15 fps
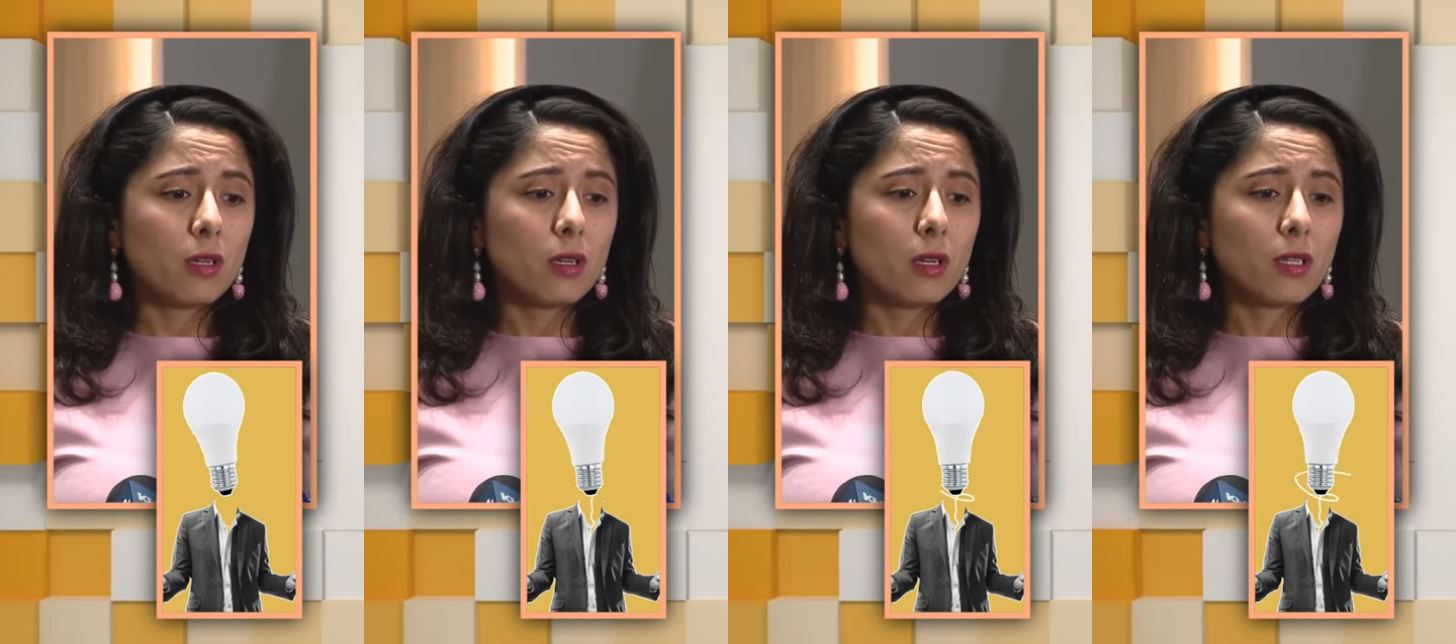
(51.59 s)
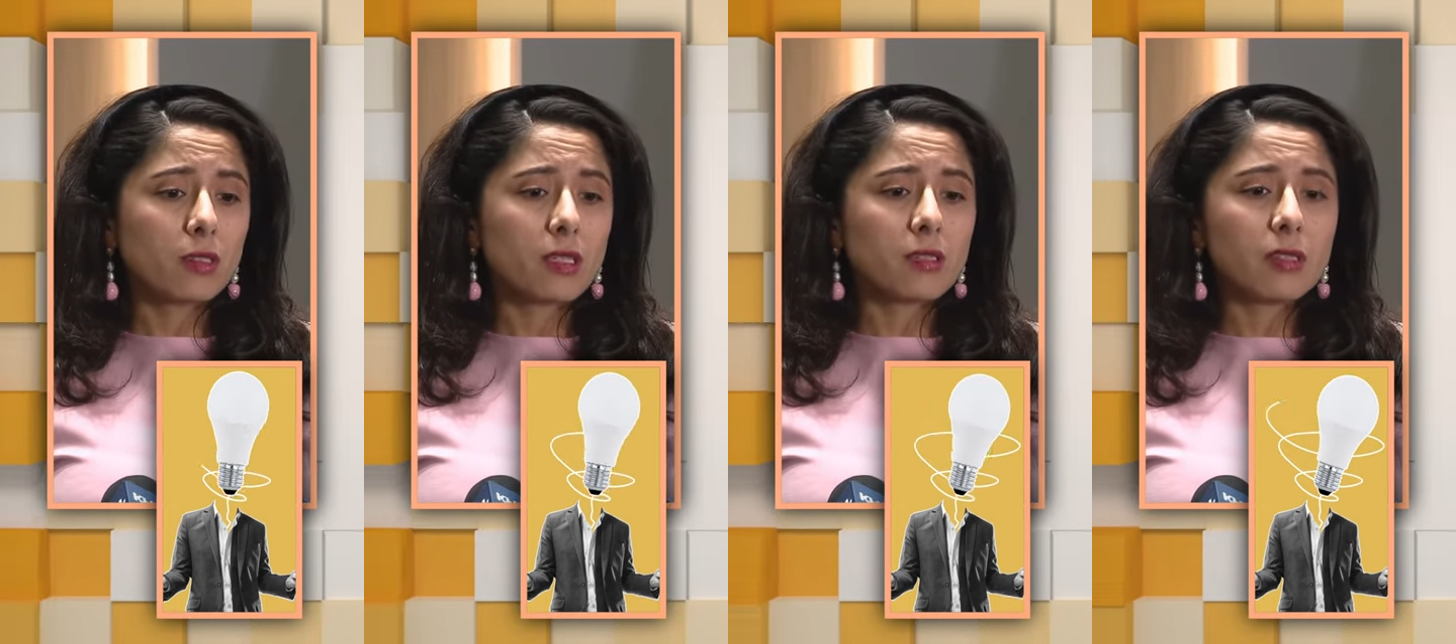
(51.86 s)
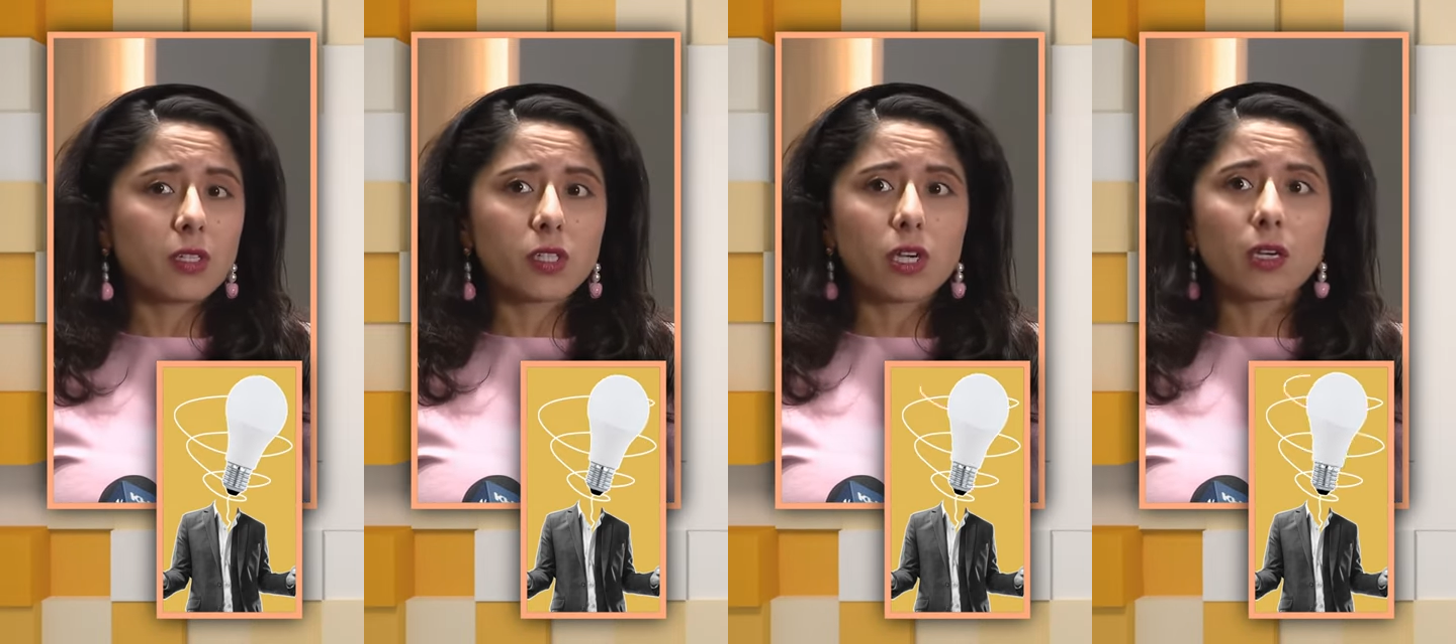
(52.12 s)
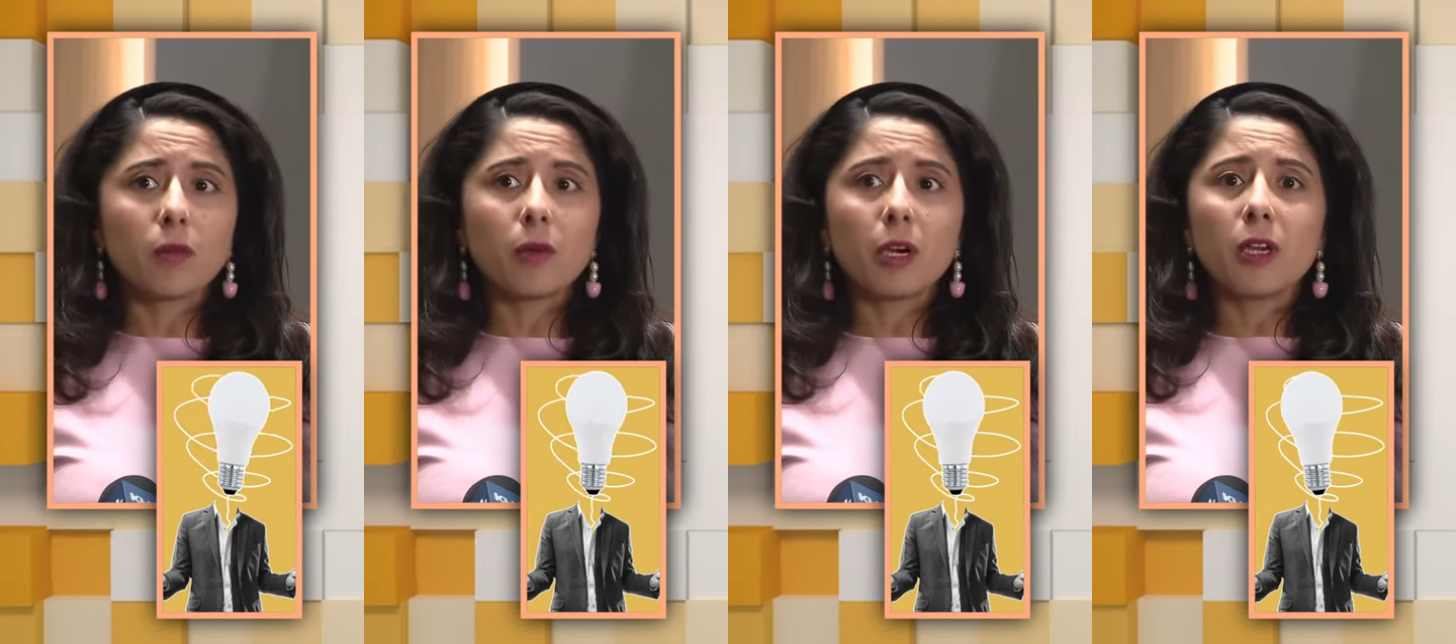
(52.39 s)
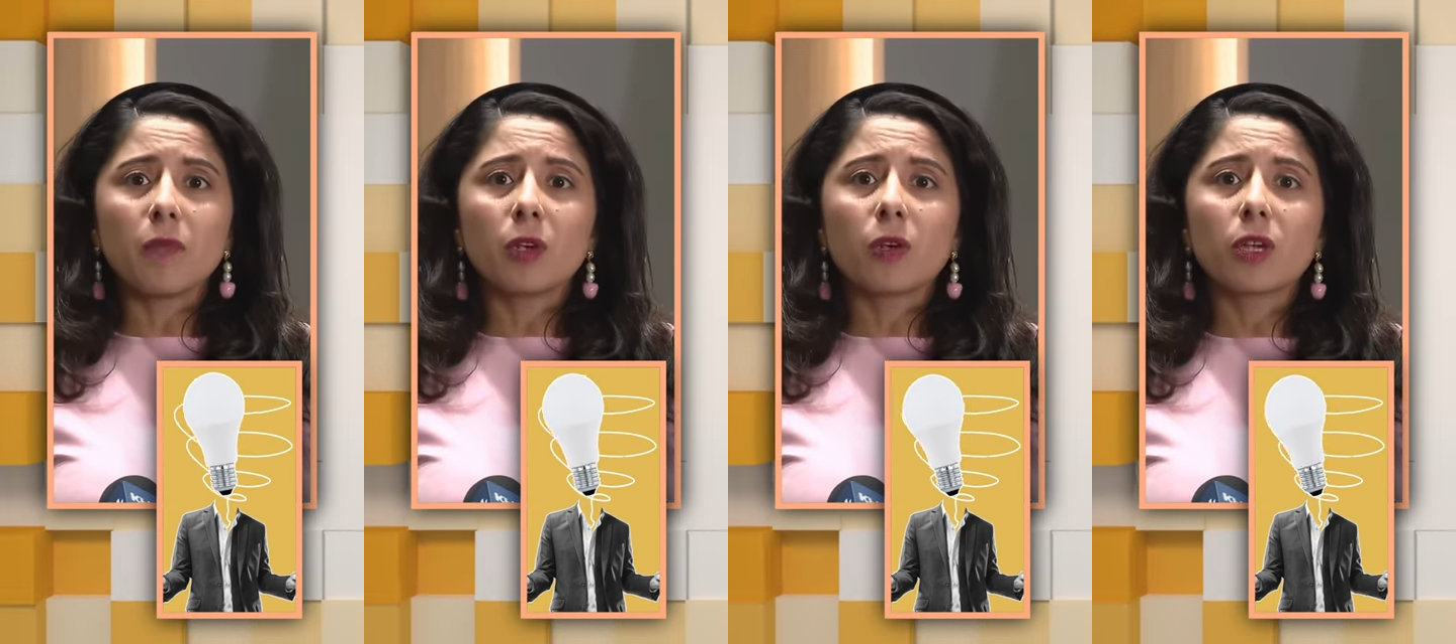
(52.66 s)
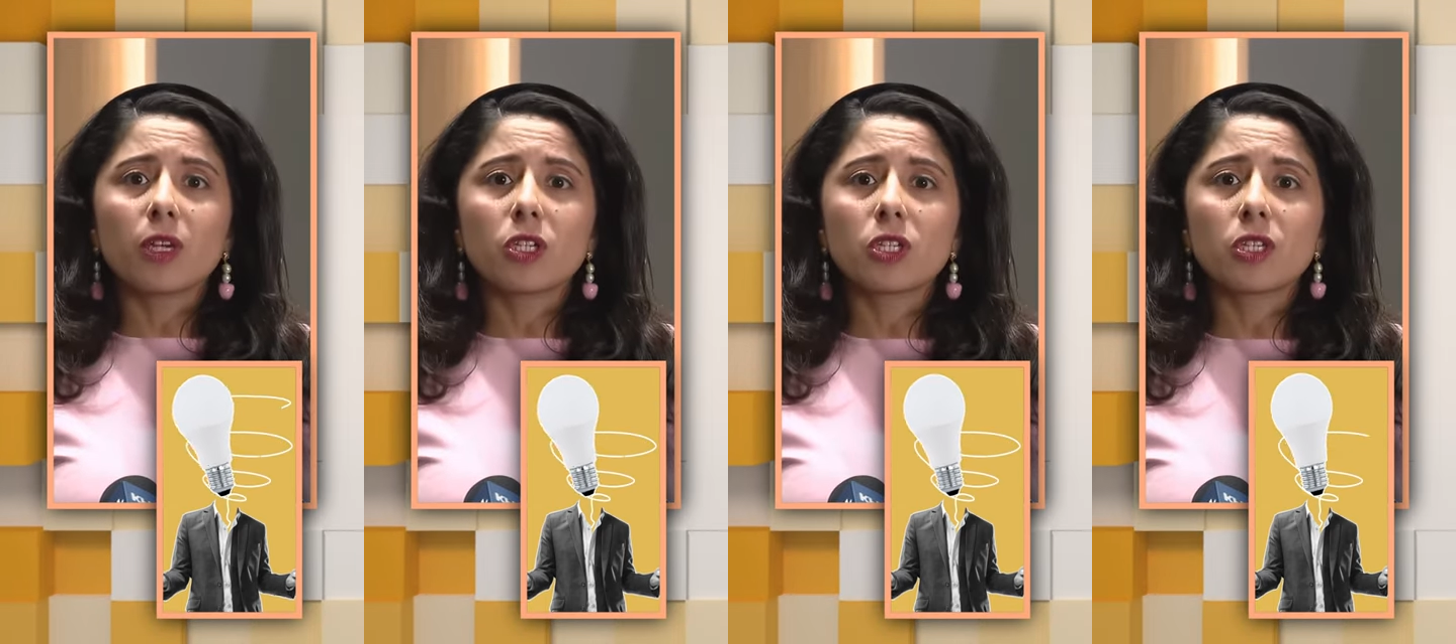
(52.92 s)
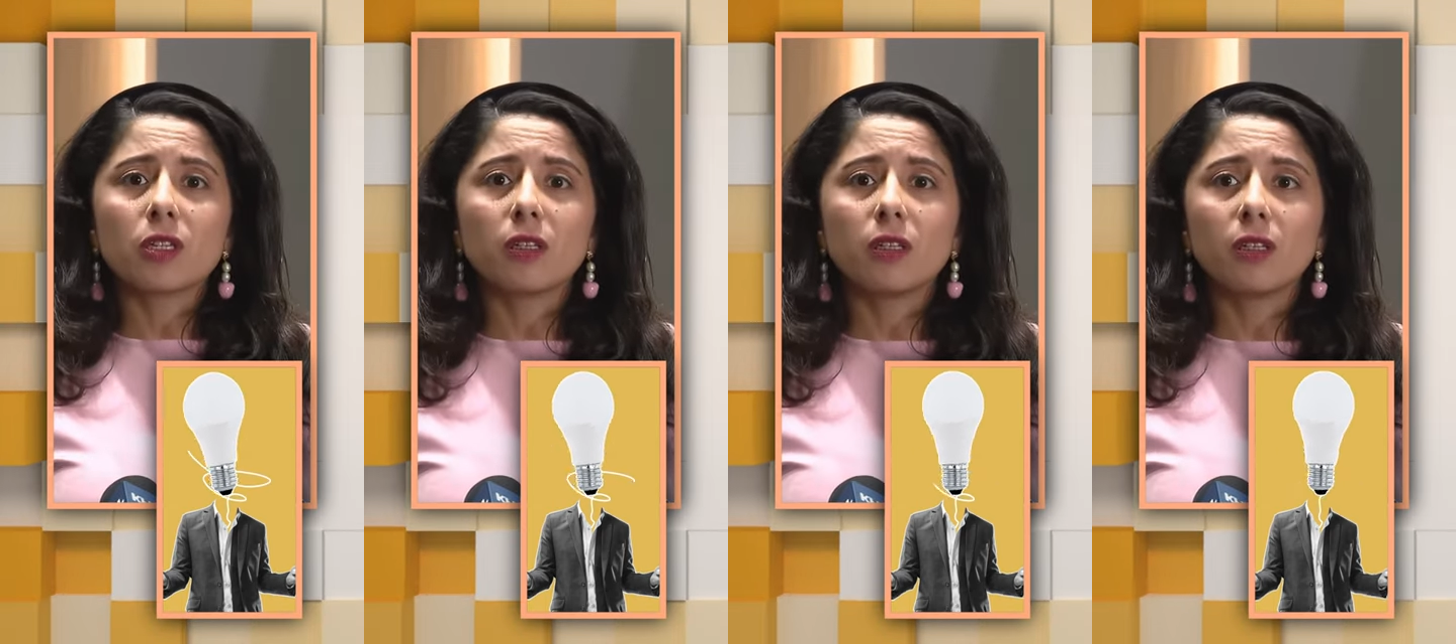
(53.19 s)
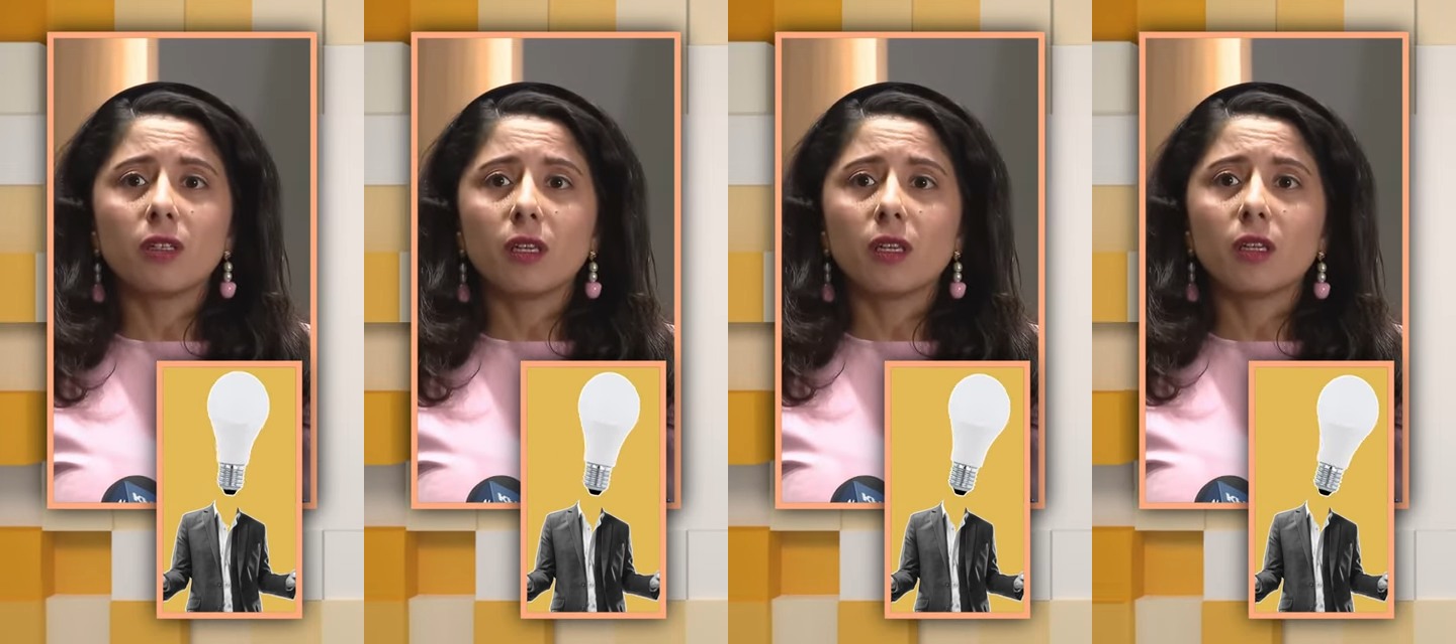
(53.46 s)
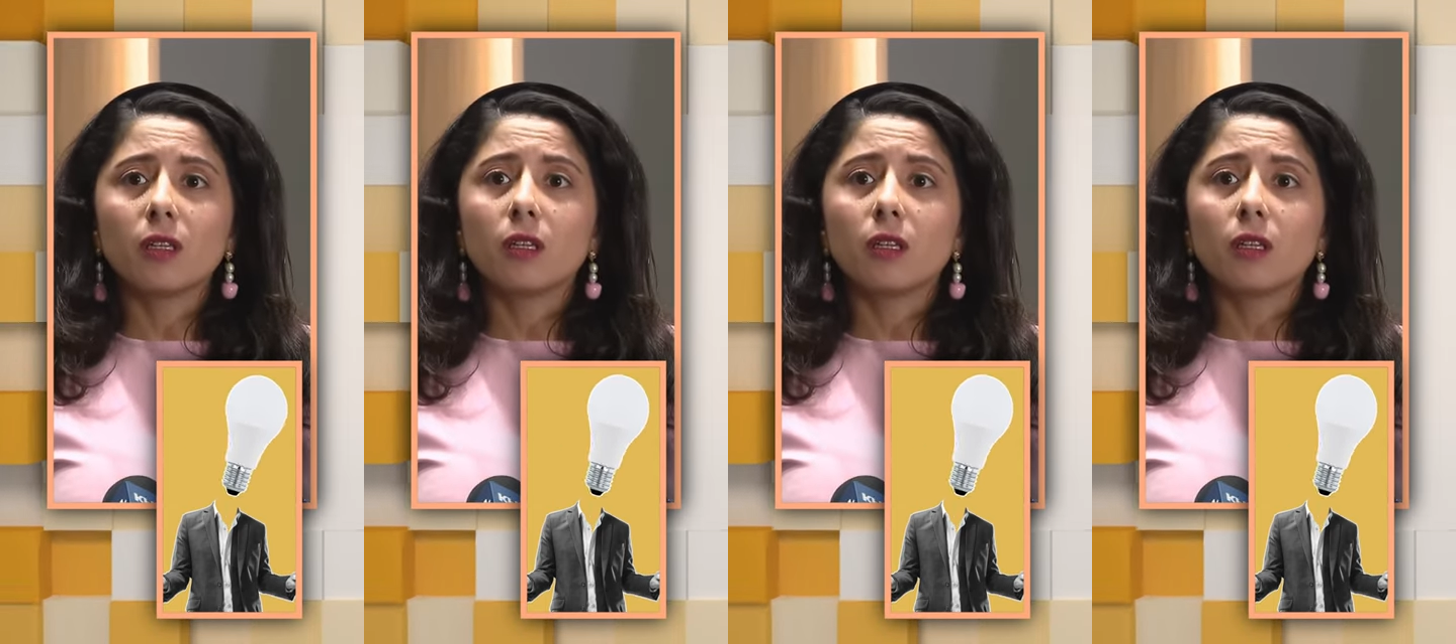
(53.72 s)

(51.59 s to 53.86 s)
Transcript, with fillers: Judge, as I said, talk about immigration. You then, didn't